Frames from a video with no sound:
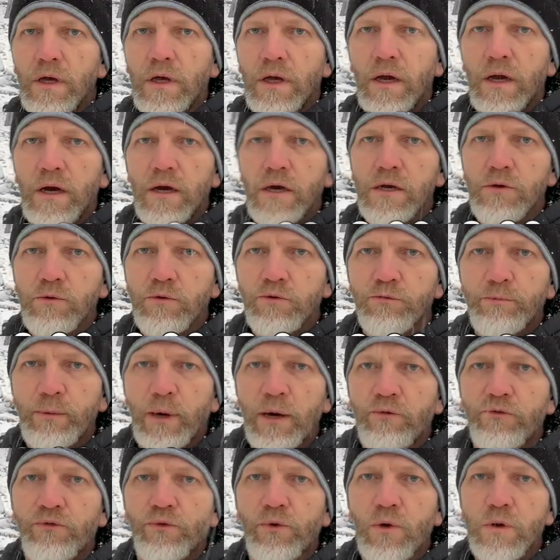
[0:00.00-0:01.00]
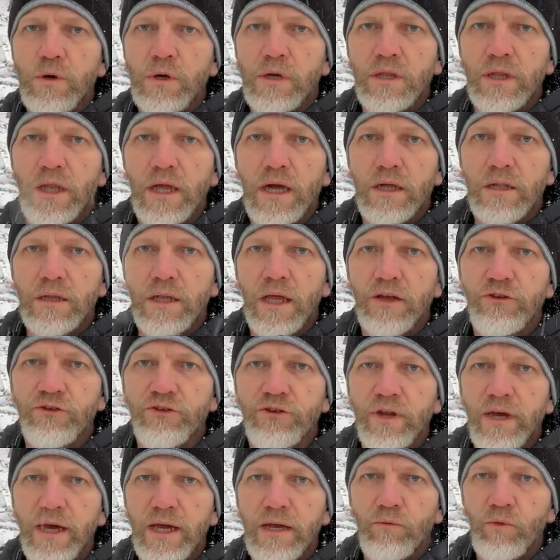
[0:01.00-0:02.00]
All right, it was about four o'clock
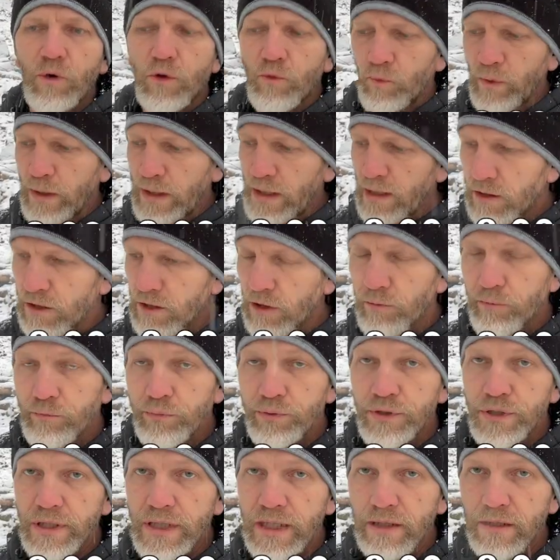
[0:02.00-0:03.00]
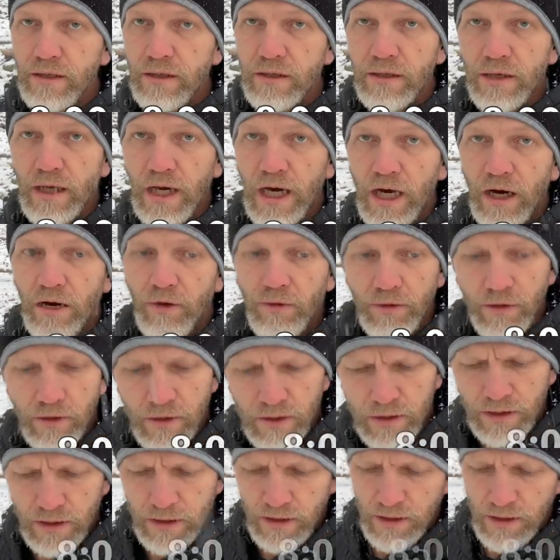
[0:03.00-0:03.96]
last night when we completed our